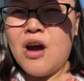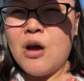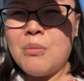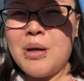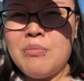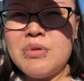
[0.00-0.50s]

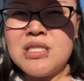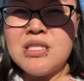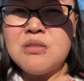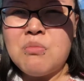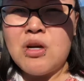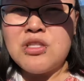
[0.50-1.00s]
on my
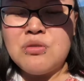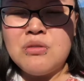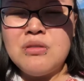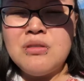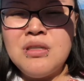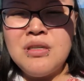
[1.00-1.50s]
business
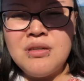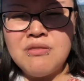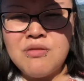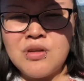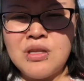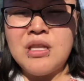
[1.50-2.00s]
module
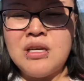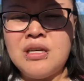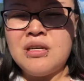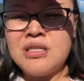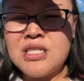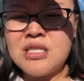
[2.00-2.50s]
for
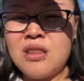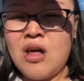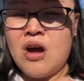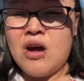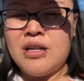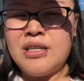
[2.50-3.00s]
the
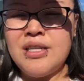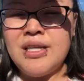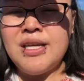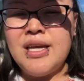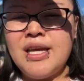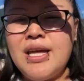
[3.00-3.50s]
salon
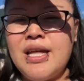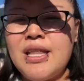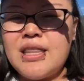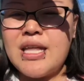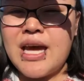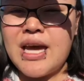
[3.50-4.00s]

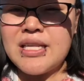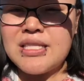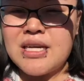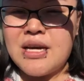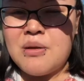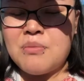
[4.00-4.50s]
that
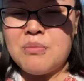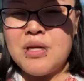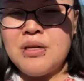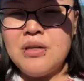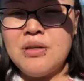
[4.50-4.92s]
um,